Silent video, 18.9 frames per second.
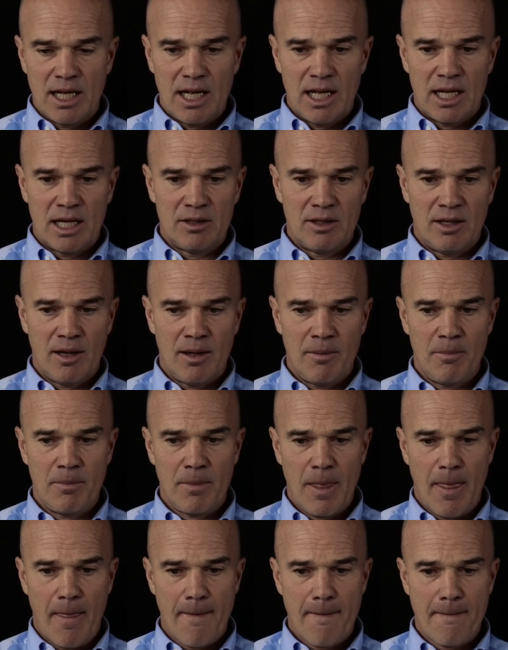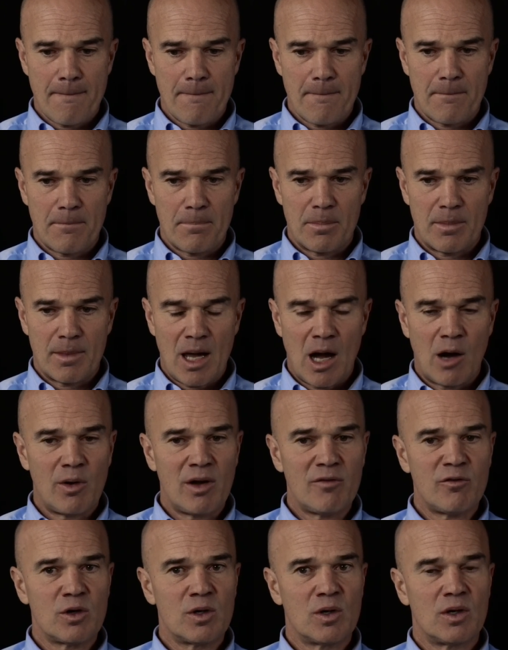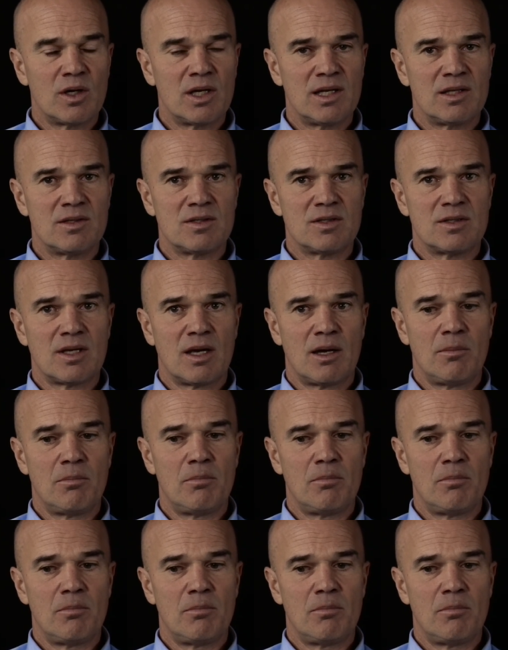And however, it's